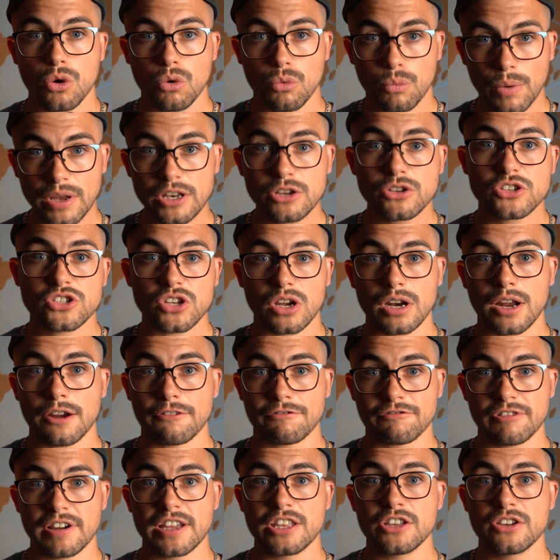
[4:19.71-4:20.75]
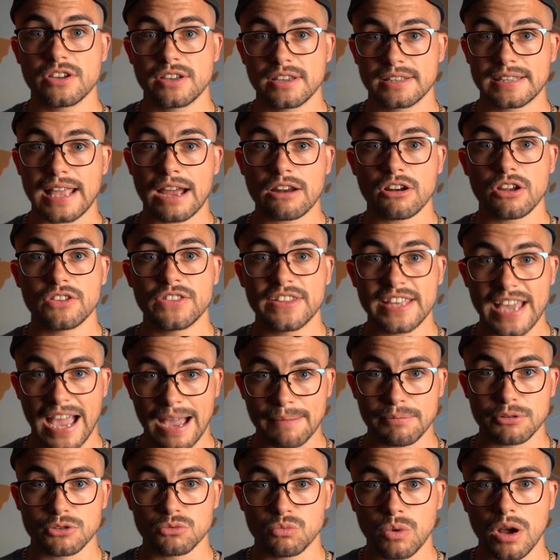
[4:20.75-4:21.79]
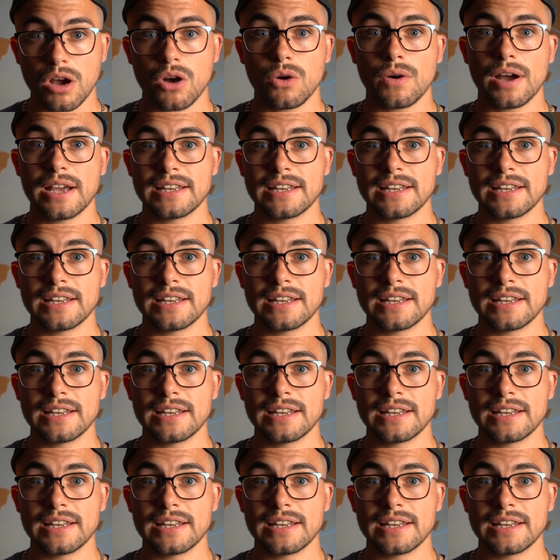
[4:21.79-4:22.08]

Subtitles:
When you sign up for it, you can download the app as well,